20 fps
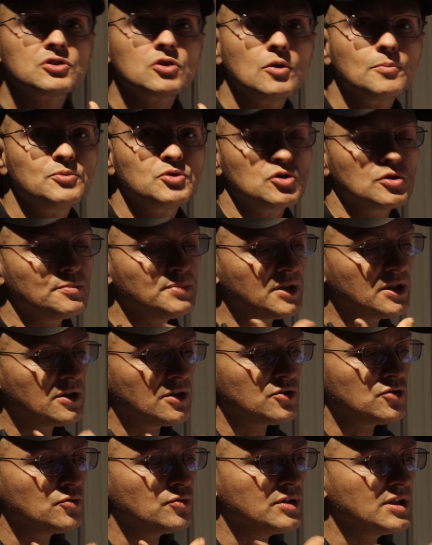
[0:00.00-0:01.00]
sculpture,
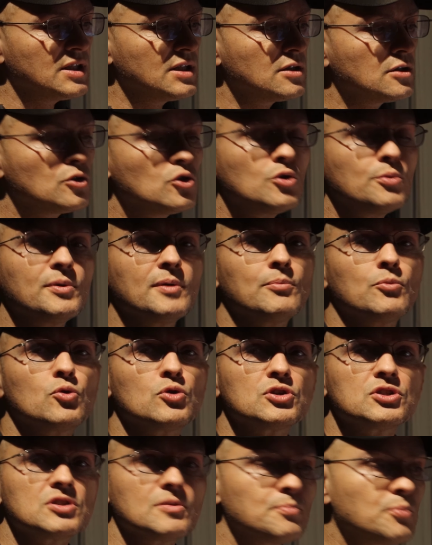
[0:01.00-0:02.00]
because you need a little bit
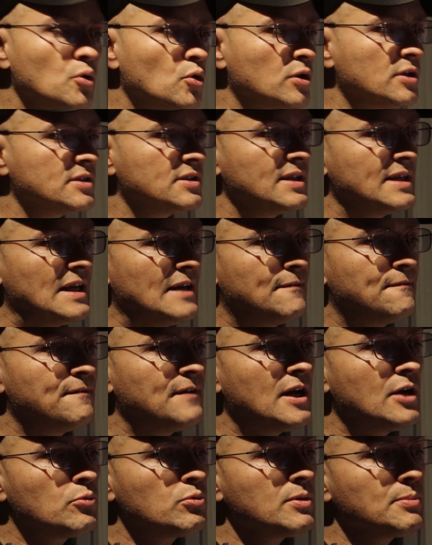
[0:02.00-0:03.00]
more support.
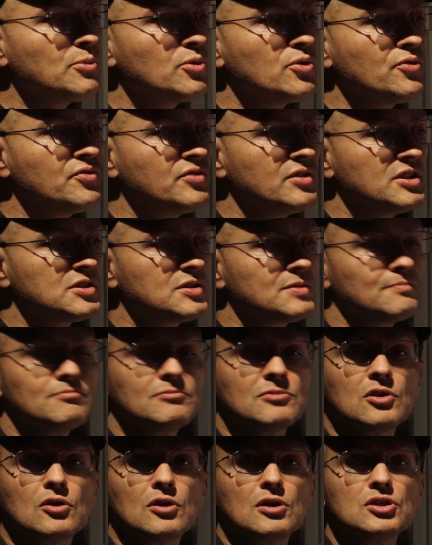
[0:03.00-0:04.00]
If I remove this
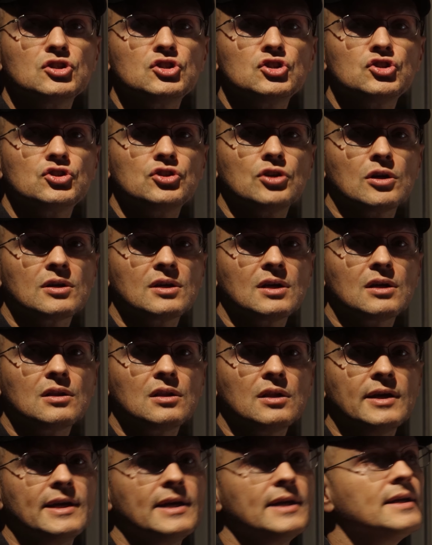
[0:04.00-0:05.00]
large chunk of
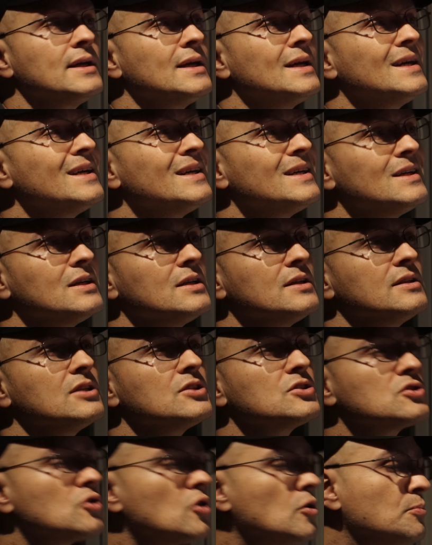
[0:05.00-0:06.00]
clay,
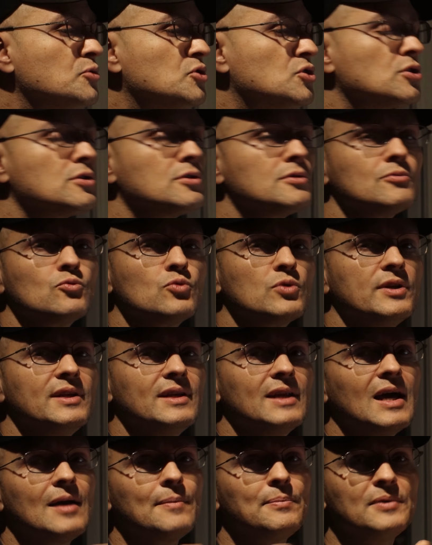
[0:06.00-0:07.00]
the sculpture would
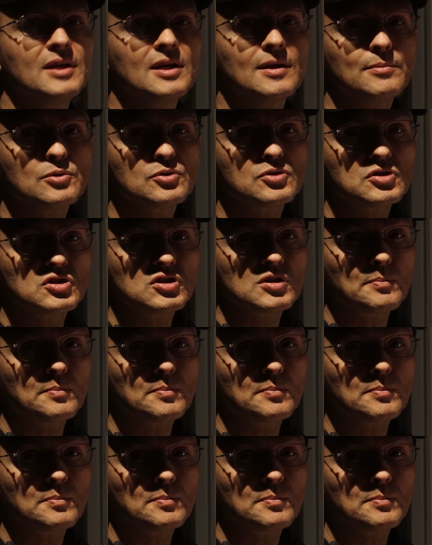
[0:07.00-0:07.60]
not be able to